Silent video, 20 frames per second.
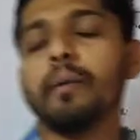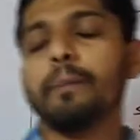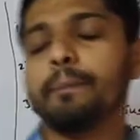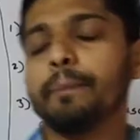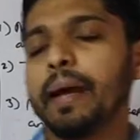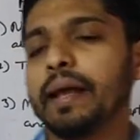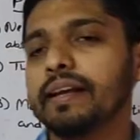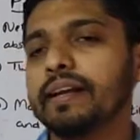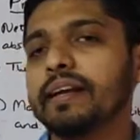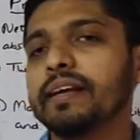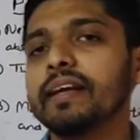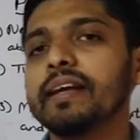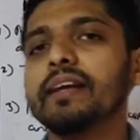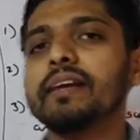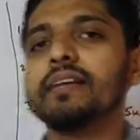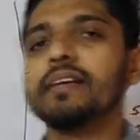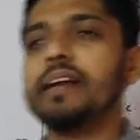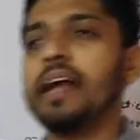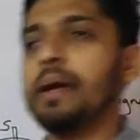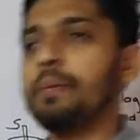
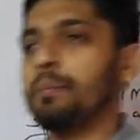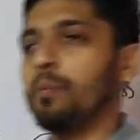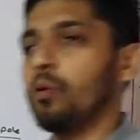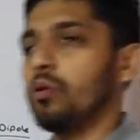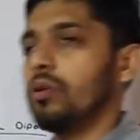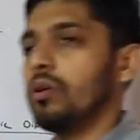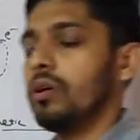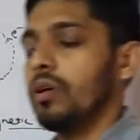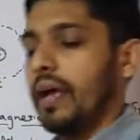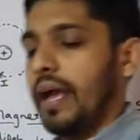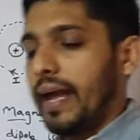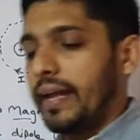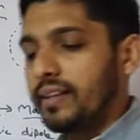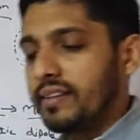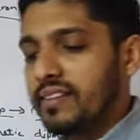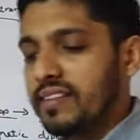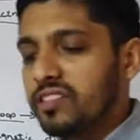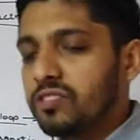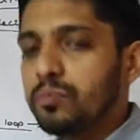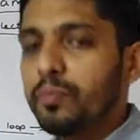magnetic dipole. And
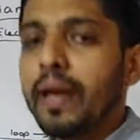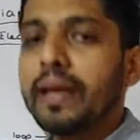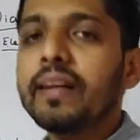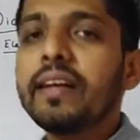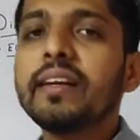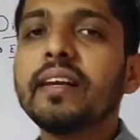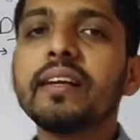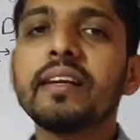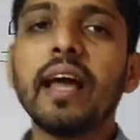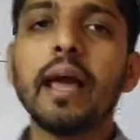this magnetic